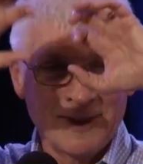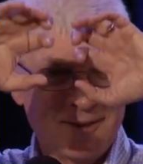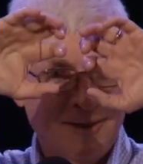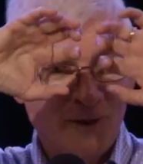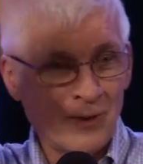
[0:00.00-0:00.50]

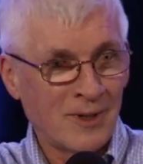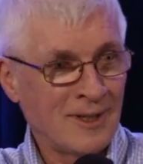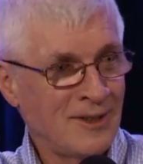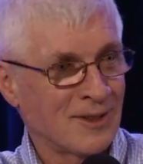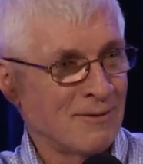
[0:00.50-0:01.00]
and
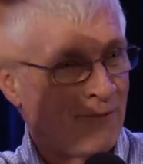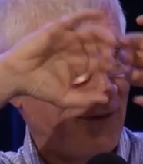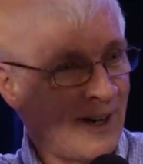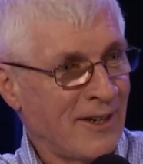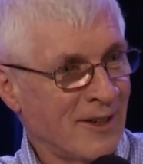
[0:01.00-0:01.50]
noise and
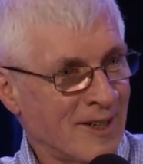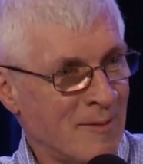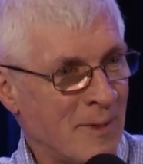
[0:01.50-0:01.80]
fire on a